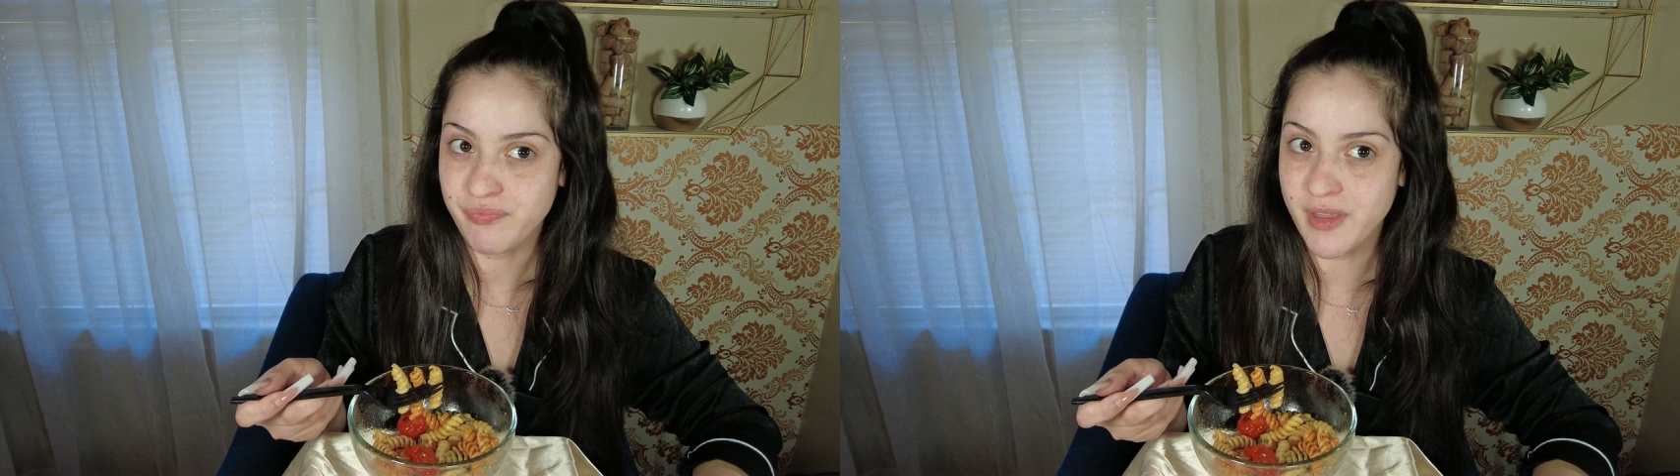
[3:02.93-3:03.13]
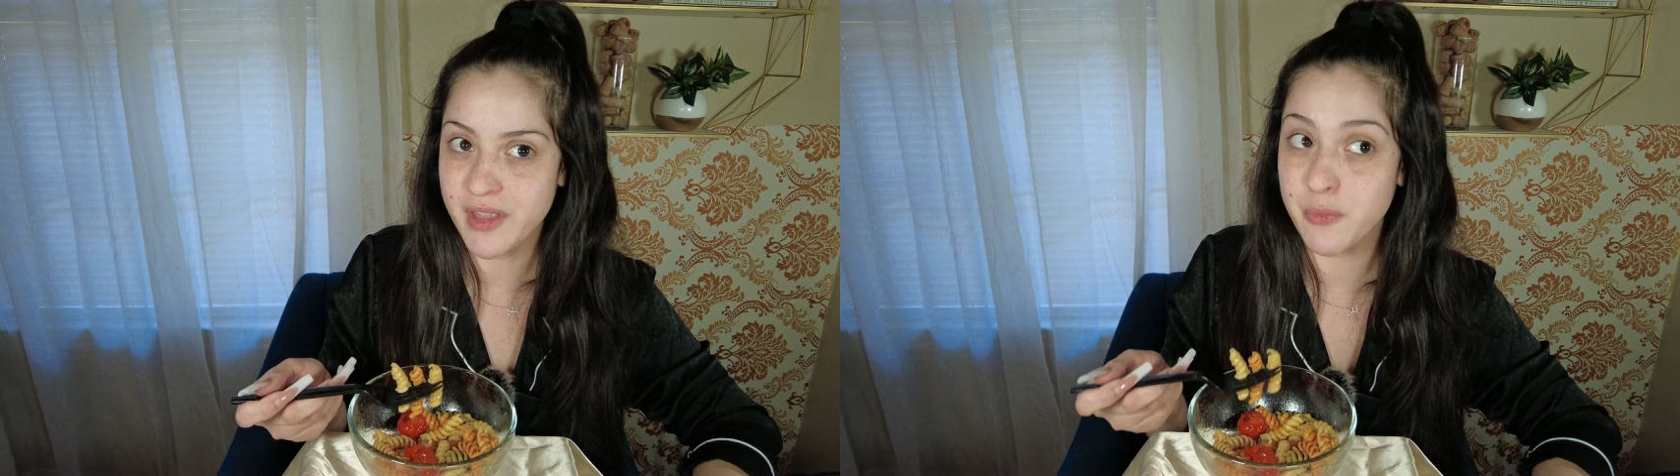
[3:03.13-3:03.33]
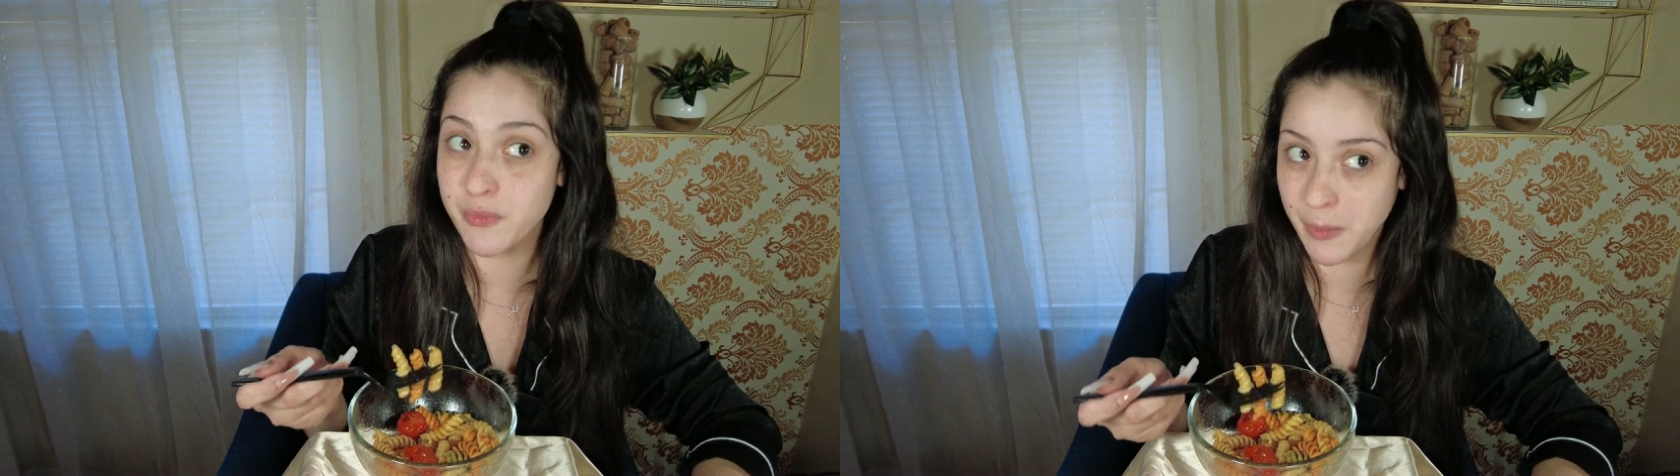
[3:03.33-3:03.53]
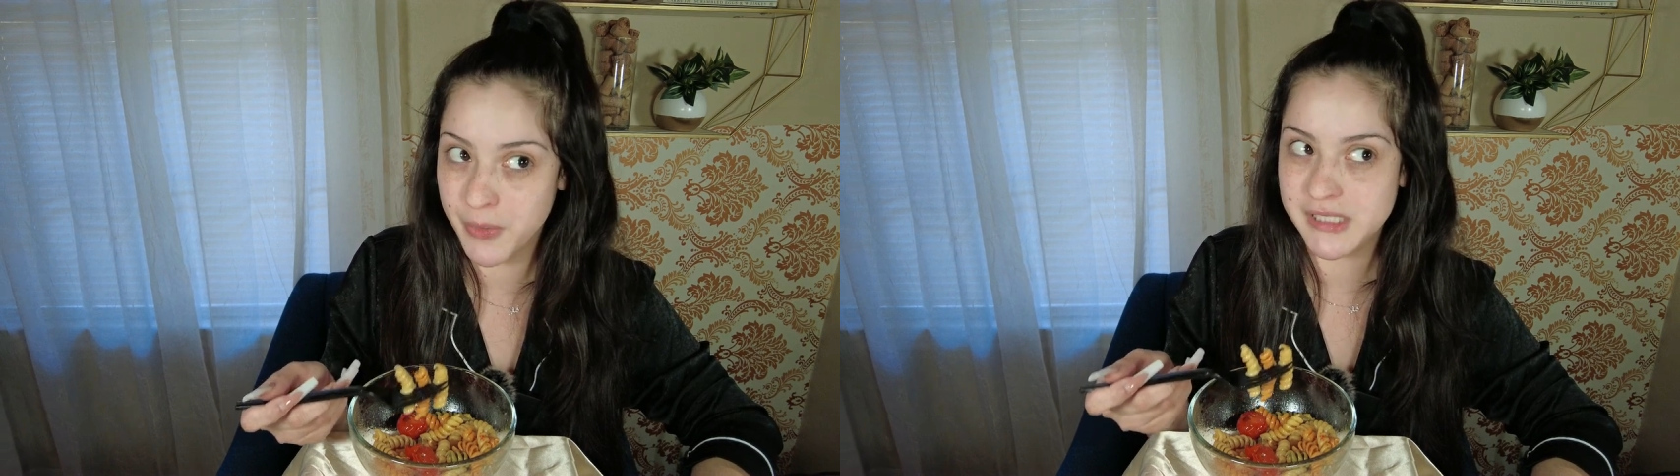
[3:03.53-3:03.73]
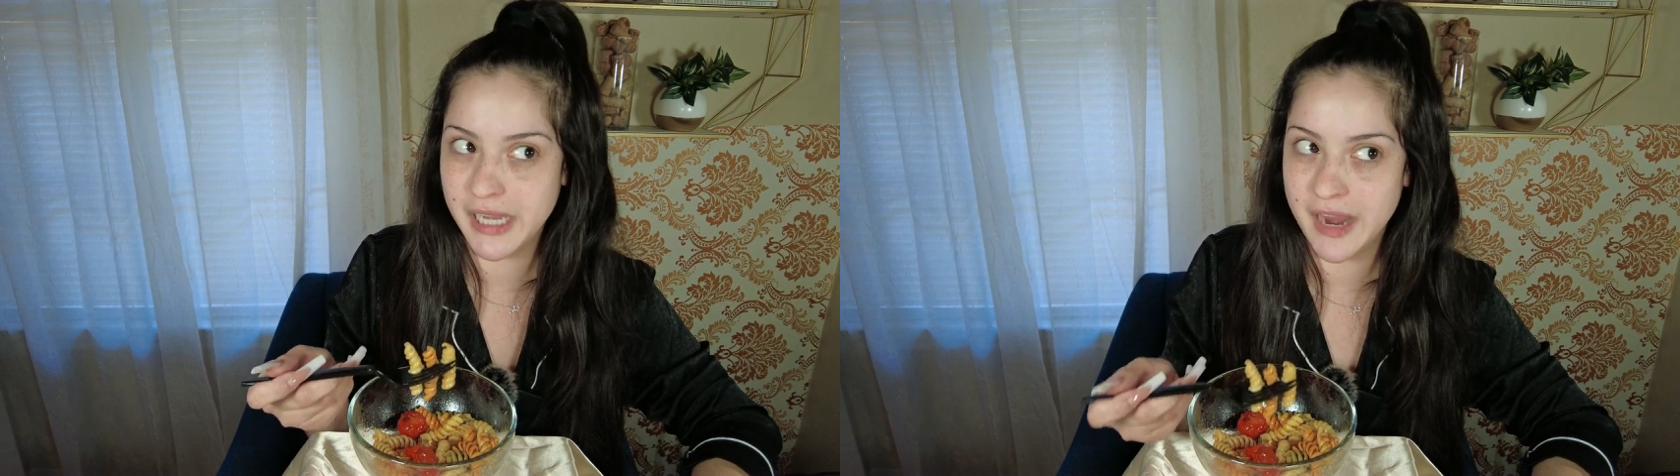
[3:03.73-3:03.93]
like
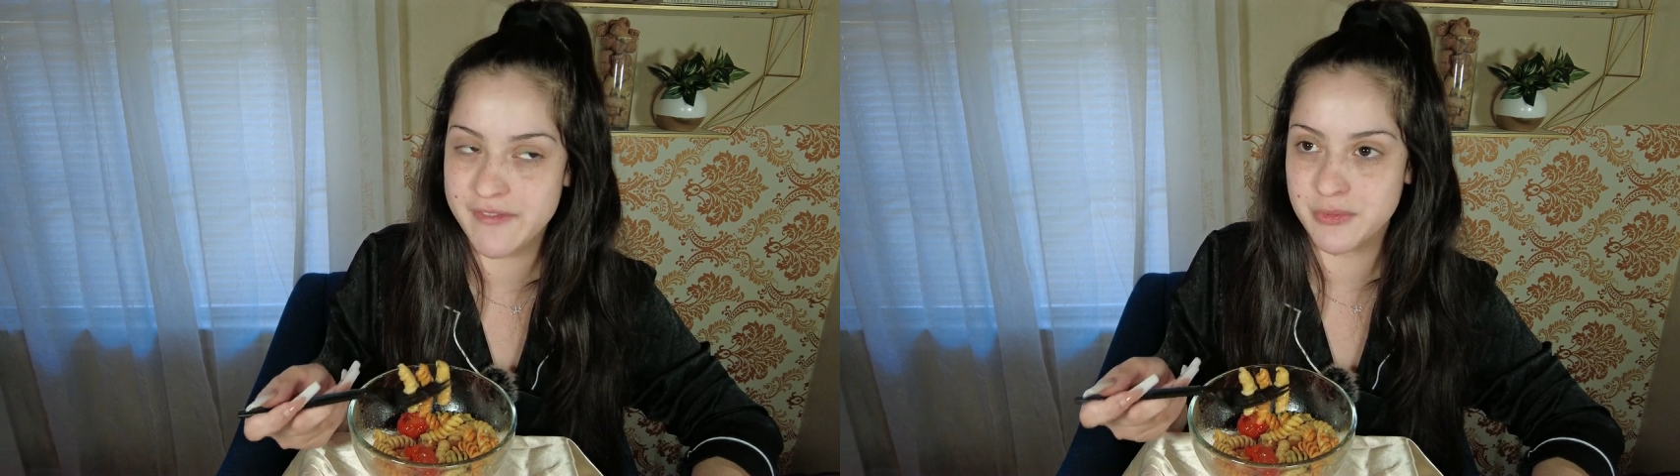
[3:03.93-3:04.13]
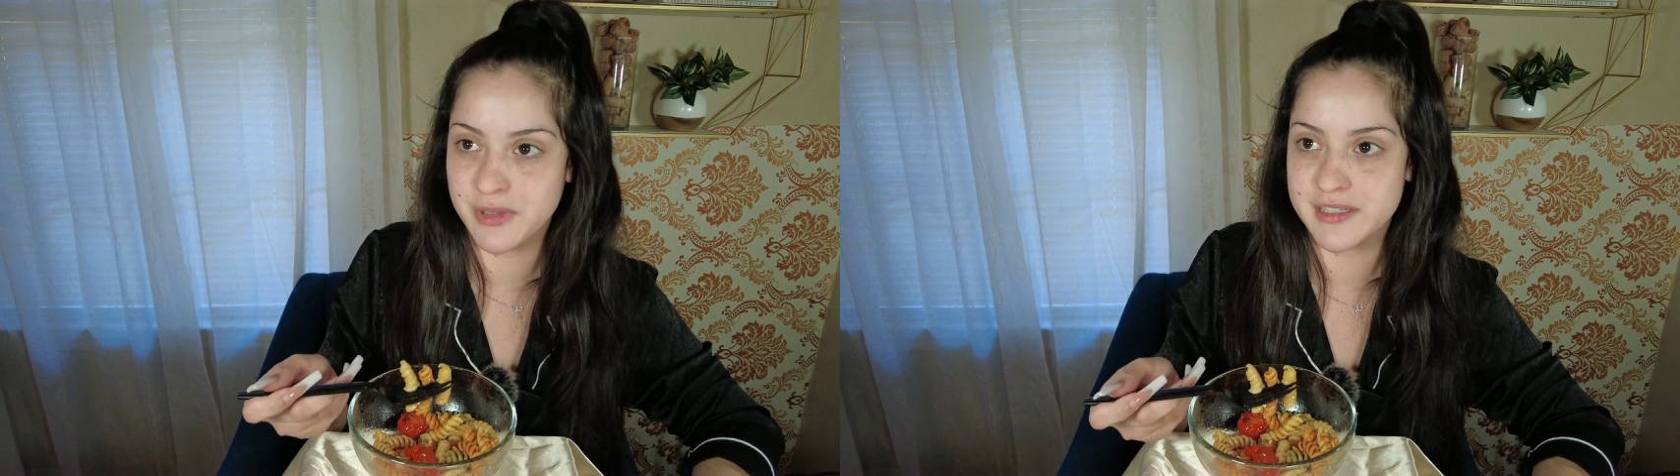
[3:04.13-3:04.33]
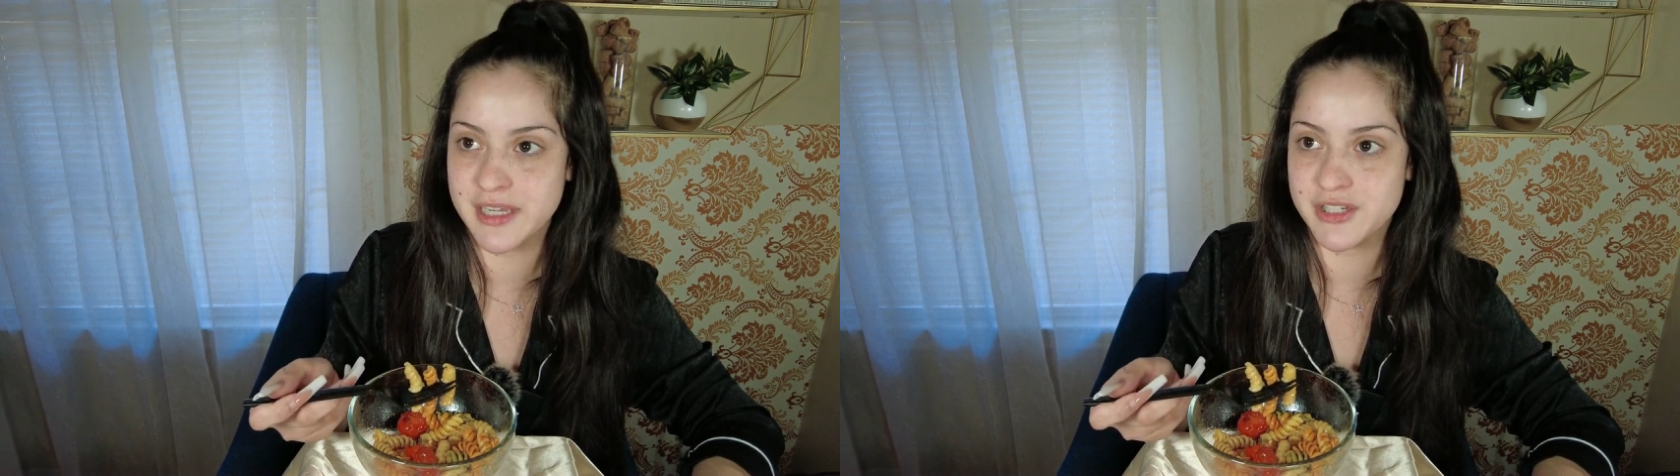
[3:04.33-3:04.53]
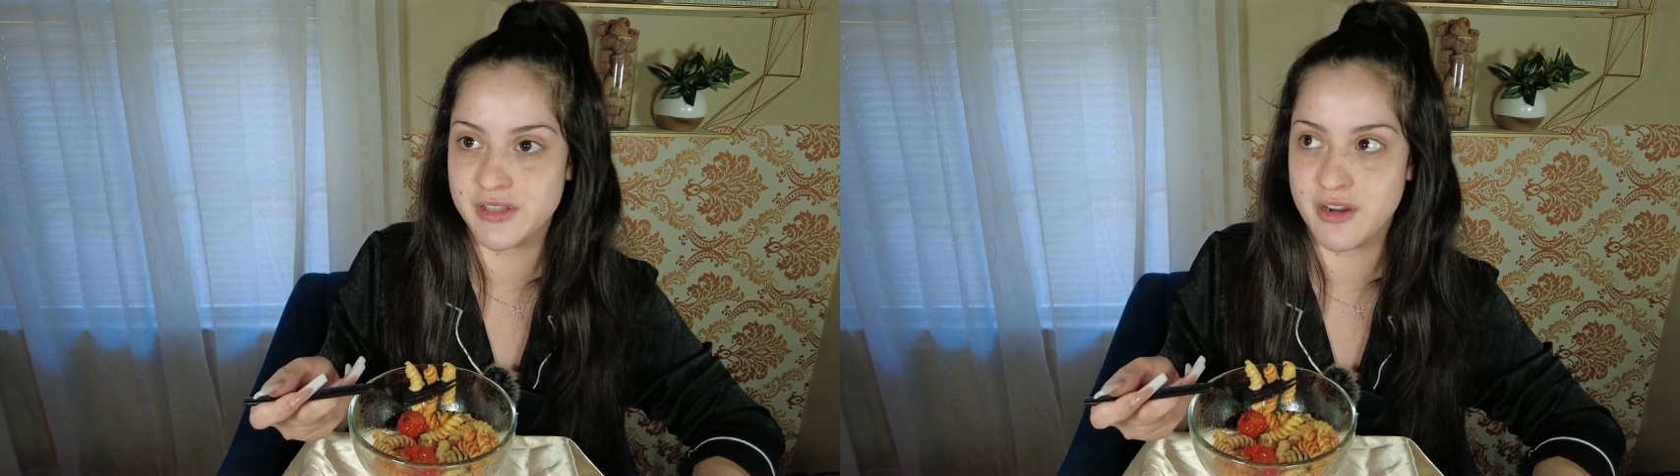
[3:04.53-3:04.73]
once I have that realization,